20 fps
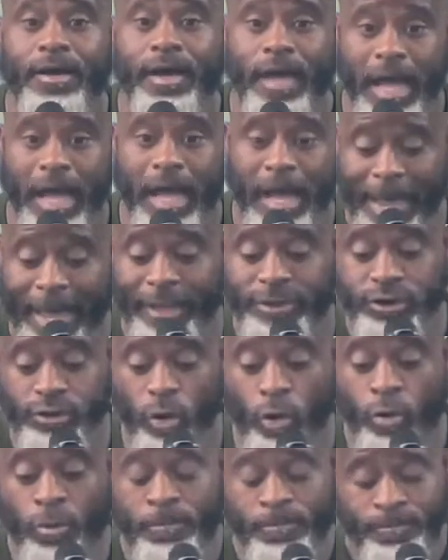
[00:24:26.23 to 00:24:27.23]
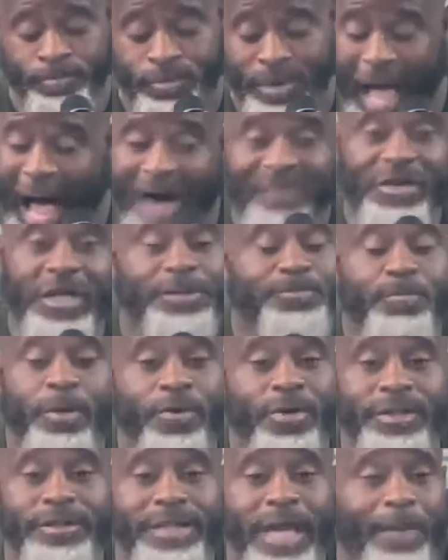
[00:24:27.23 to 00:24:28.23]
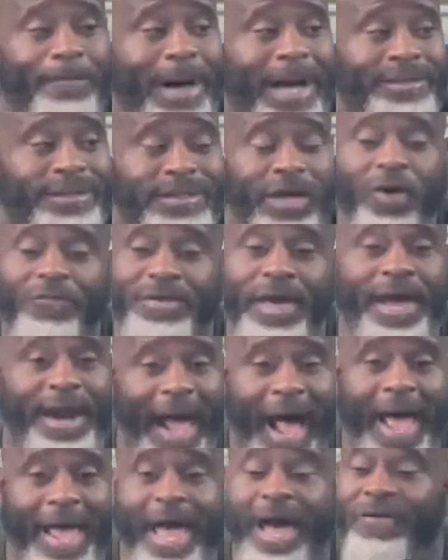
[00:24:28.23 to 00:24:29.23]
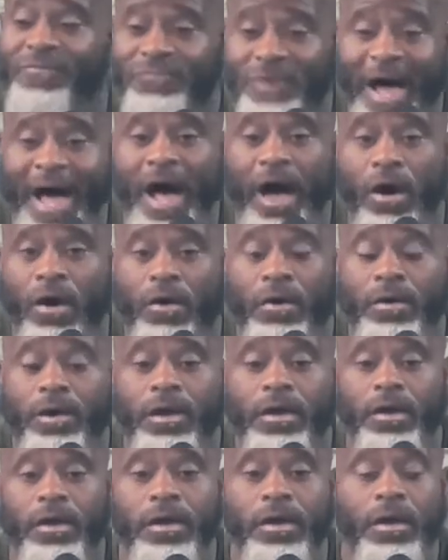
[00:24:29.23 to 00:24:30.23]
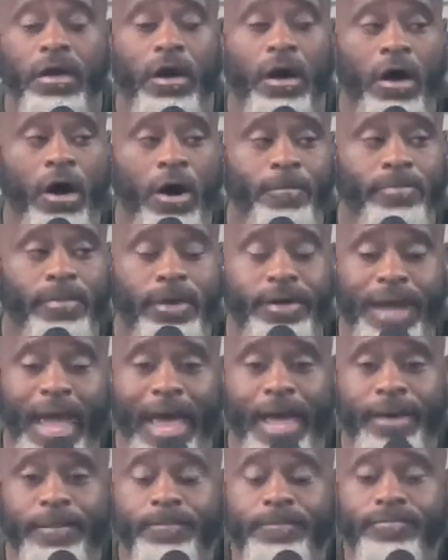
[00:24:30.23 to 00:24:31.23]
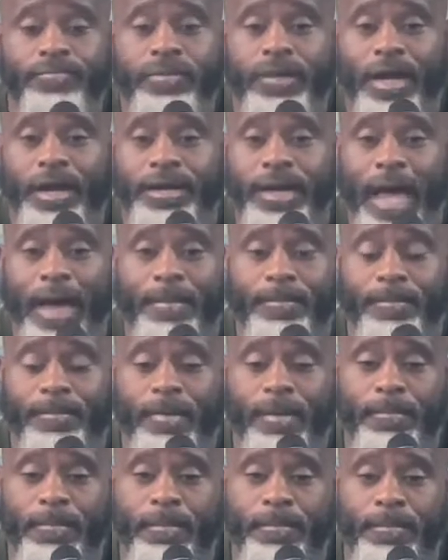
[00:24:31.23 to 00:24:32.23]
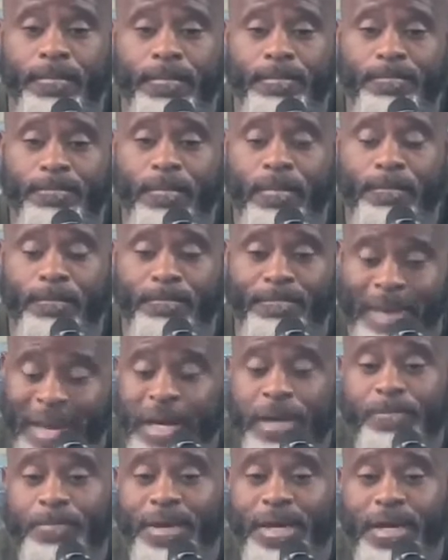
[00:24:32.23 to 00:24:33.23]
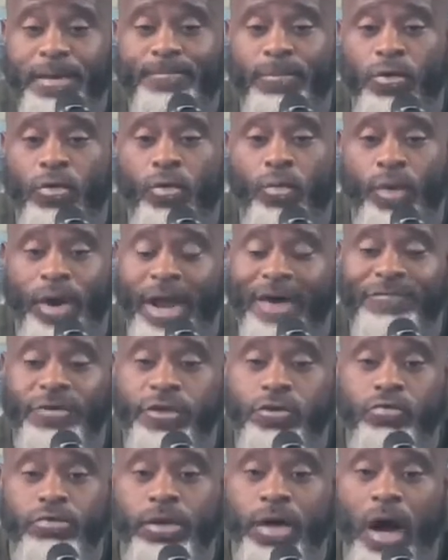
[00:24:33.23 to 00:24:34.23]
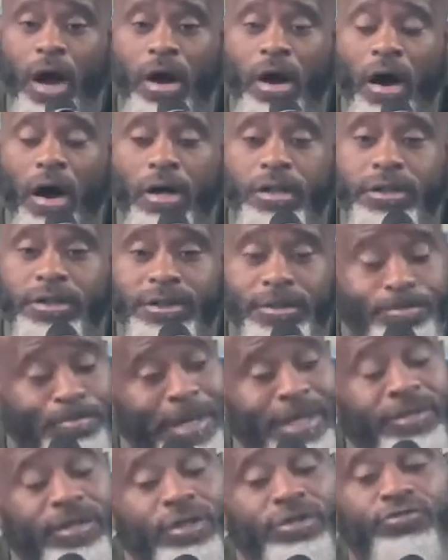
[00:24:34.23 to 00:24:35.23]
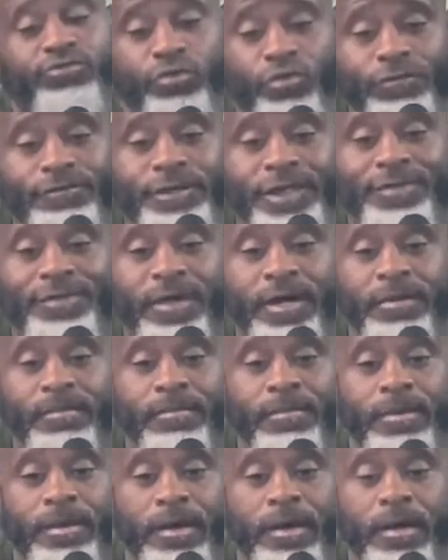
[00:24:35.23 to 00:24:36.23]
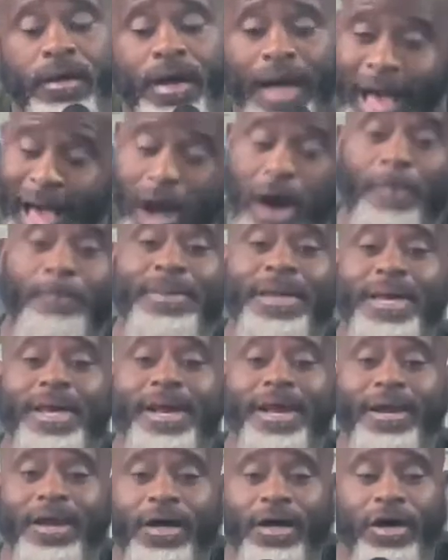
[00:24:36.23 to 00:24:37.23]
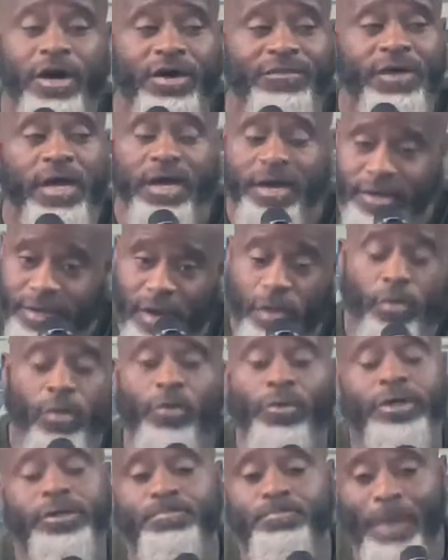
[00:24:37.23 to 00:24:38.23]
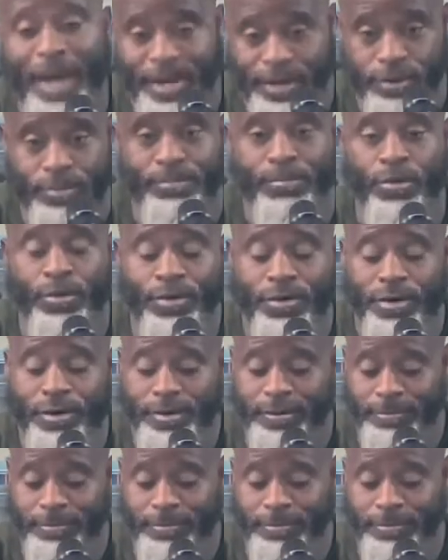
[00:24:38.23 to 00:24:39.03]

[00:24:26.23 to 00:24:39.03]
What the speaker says: Amen. So I've experienced that myself, and I have found that many people, whenever you speak the truth to them, albeit in love, they will respect you more.